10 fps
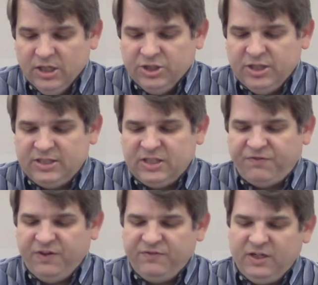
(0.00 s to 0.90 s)
Genesis
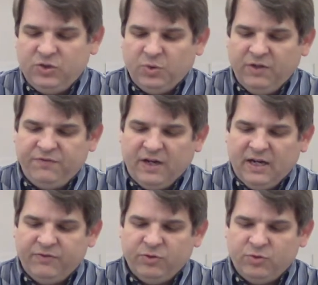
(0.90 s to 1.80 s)
50,
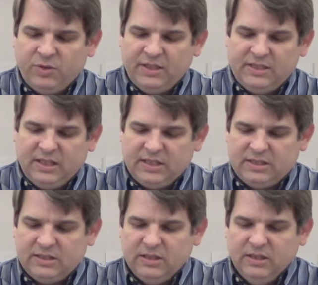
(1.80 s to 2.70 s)
25 through 26,